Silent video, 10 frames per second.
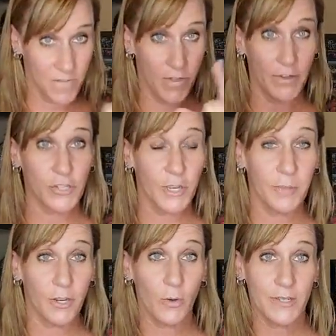There's going to be
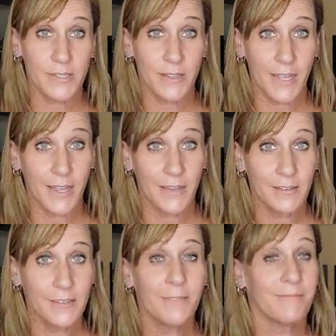a quiz at the end.
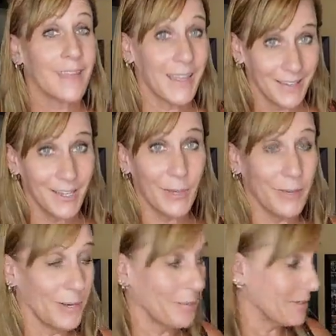Y'all
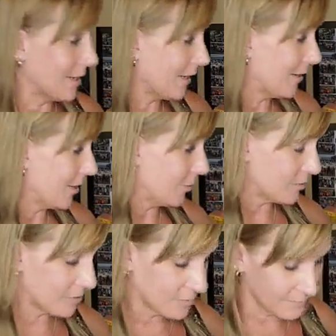better be taking
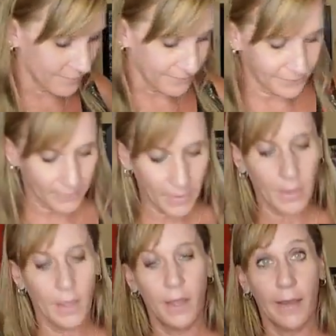notes.
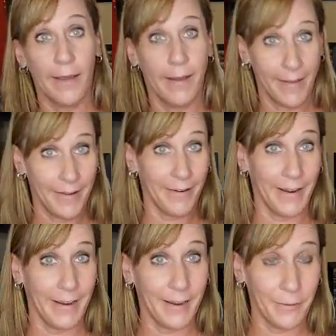
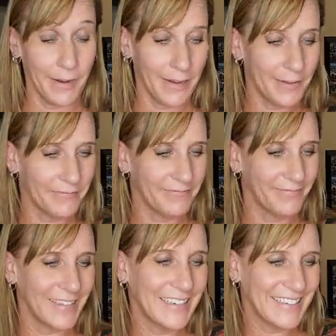Alright, you ready?
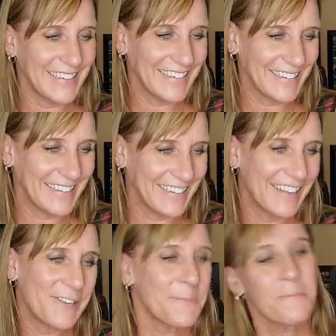
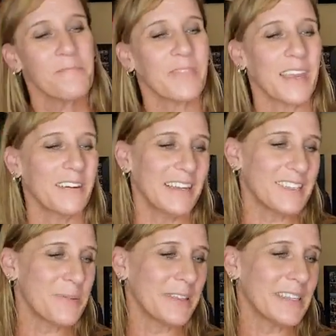Alright, let's
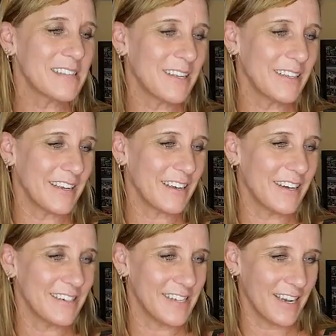put this all into
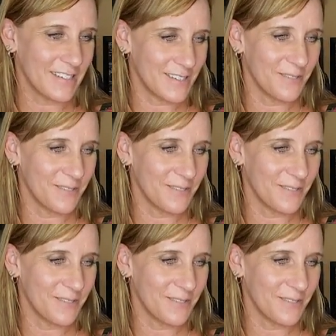context.